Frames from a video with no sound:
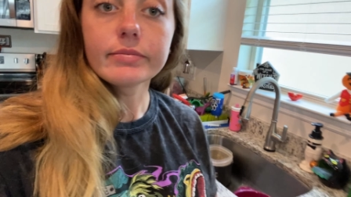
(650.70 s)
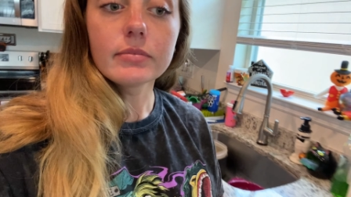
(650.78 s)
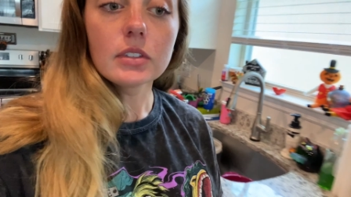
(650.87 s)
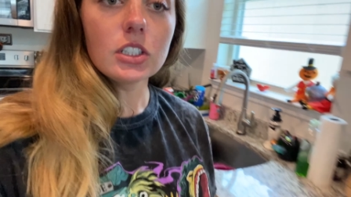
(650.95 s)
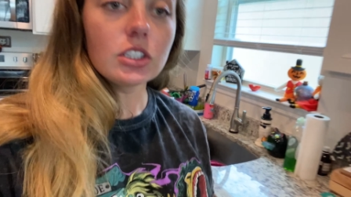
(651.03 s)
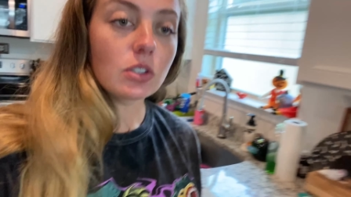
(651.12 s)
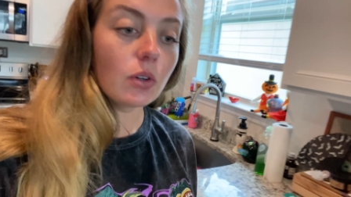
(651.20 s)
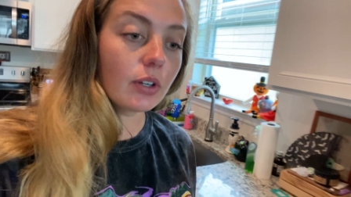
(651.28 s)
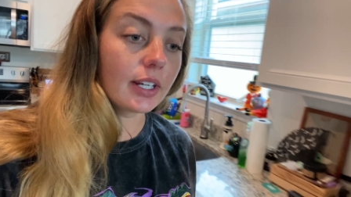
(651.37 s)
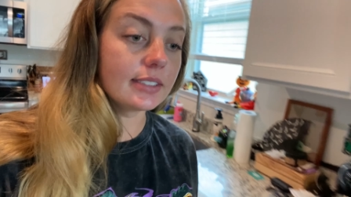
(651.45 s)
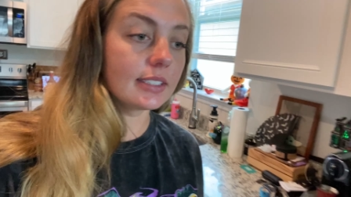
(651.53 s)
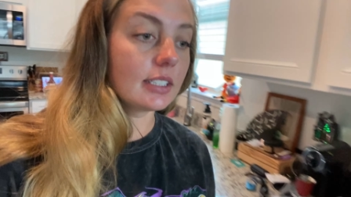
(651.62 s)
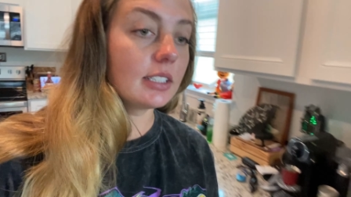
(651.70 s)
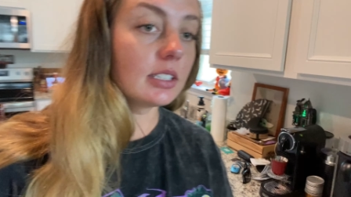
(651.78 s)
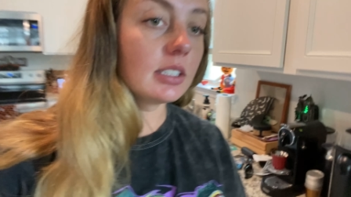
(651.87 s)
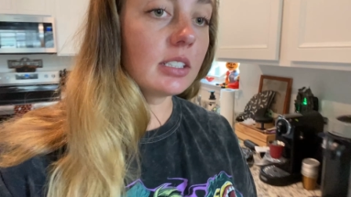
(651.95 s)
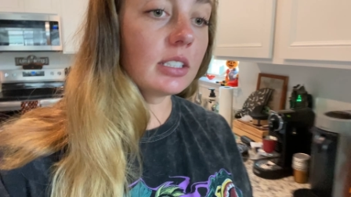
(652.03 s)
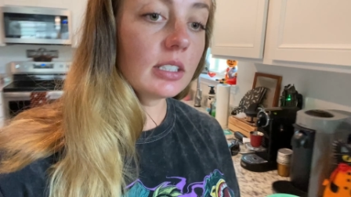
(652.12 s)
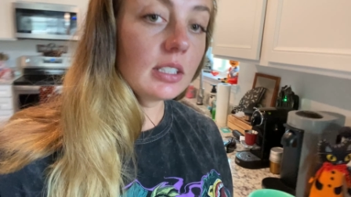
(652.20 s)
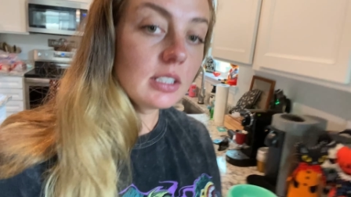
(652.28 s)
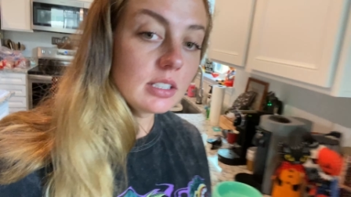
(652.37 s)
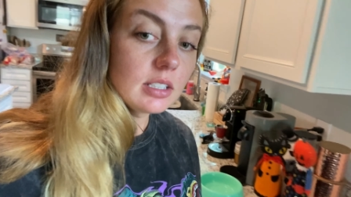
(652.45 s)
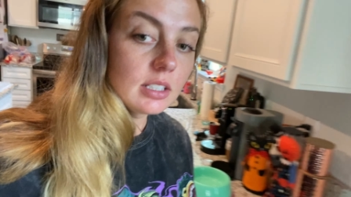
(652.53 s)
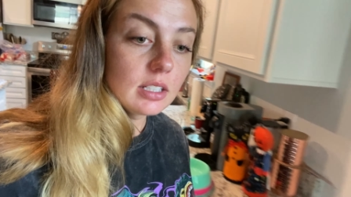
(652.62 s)
they're just going crazy.
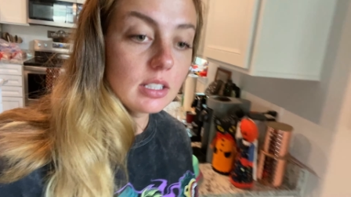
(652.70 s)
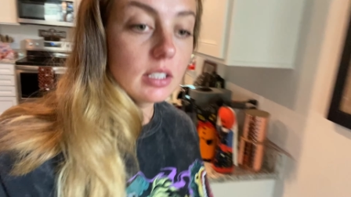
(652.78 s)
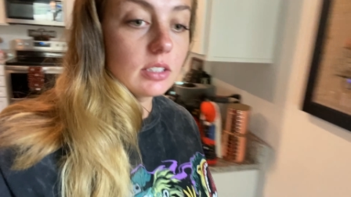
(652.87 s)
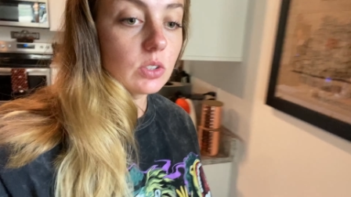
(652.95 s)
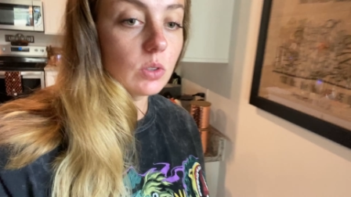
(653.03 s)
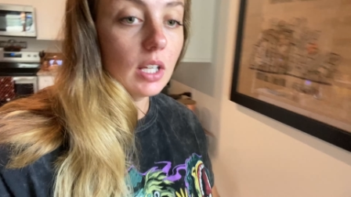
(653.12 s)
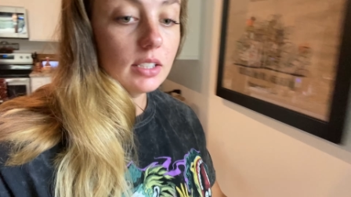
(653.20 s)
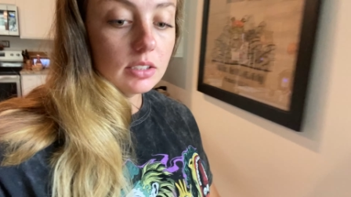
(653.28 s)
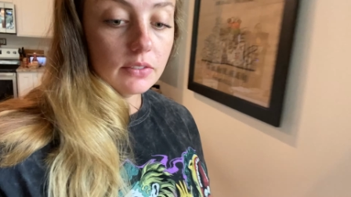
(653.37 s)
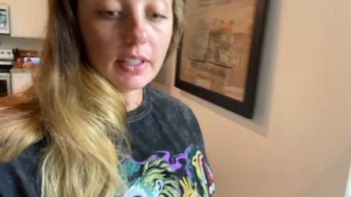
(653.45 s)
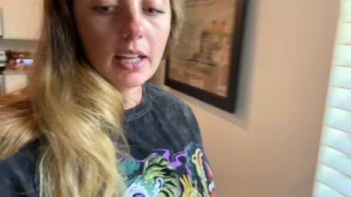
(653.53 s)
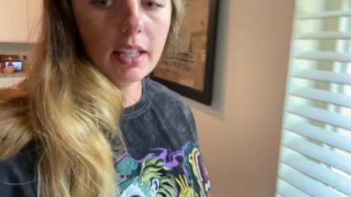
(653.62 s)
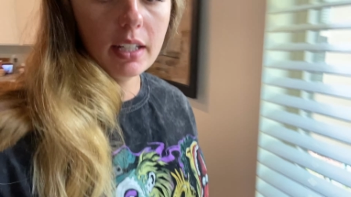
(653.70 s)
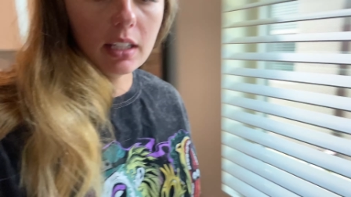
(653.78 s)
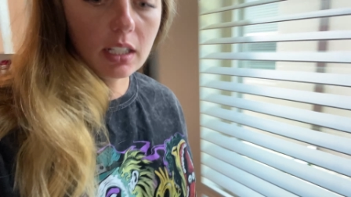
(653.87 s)
So lots of yelling,